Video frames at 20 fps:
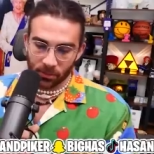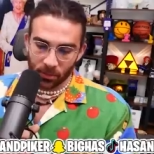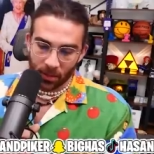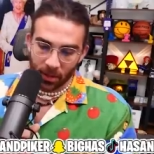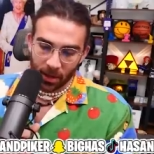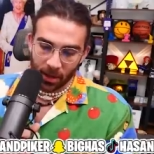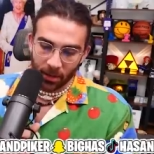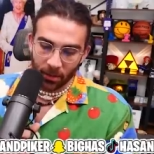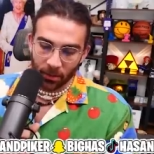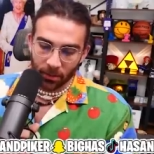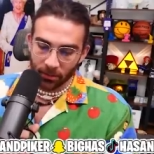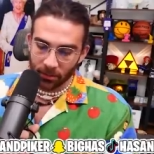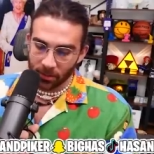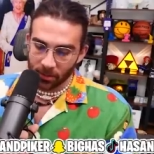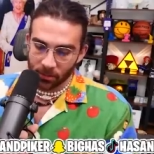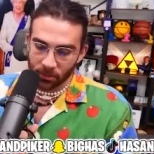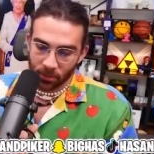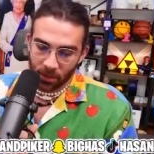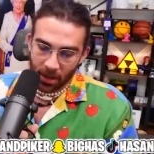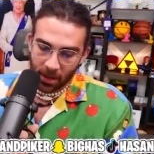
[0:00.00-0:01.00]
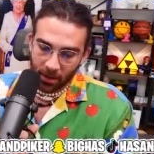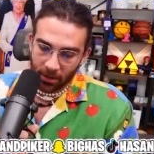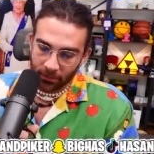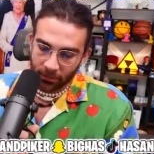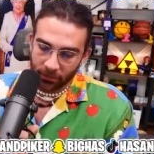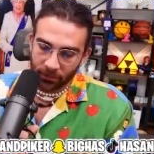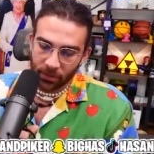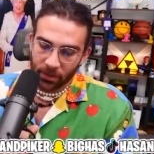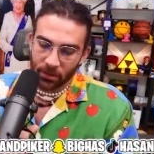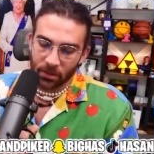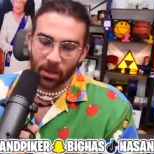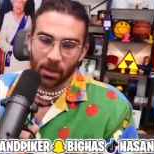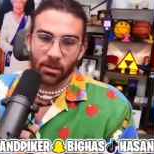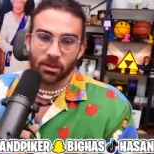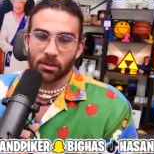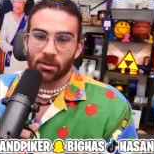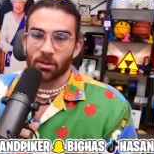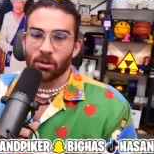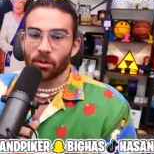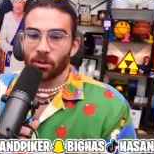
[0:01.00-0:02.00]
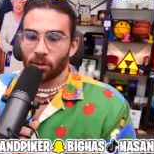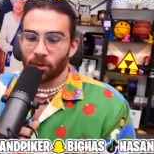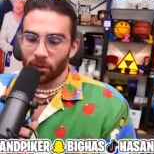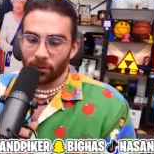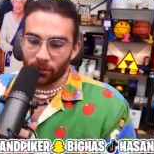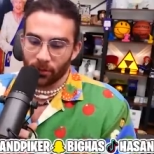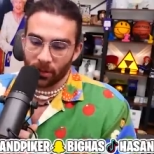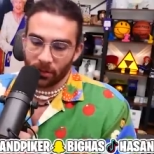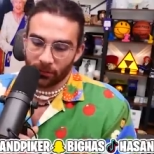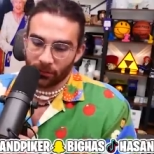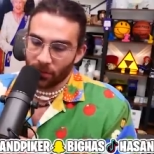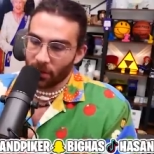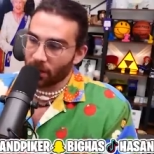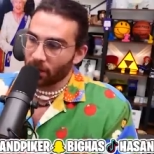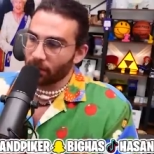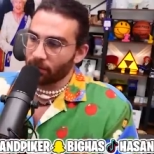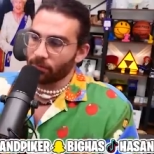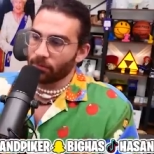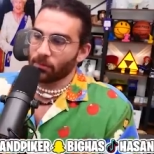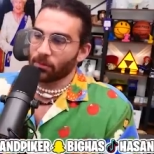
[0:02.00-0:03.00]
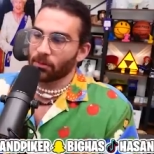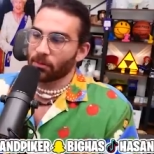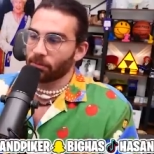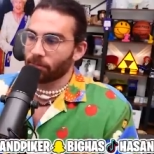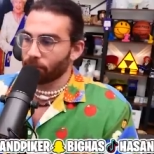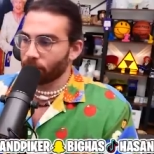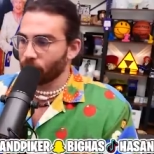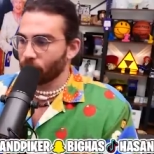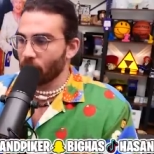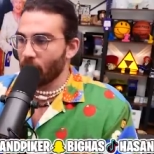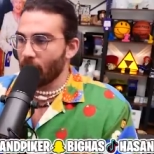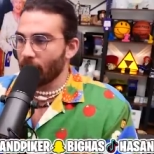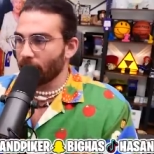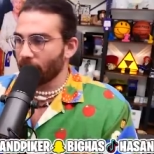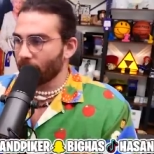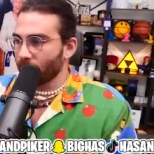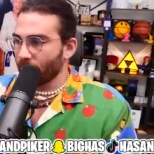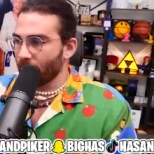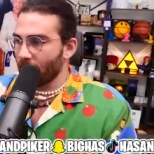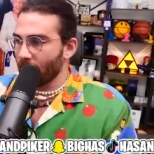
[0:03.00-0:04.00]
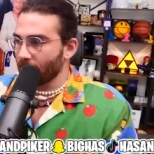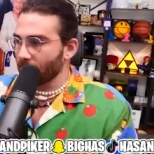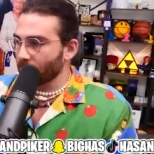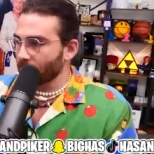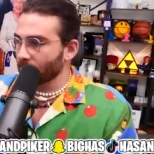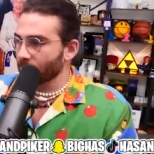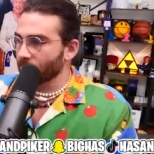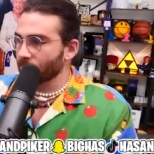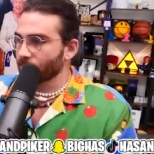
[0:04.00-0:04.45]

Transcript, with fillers: what an AR. That's what an AR fifteen does to you if you get fucking shot in the face.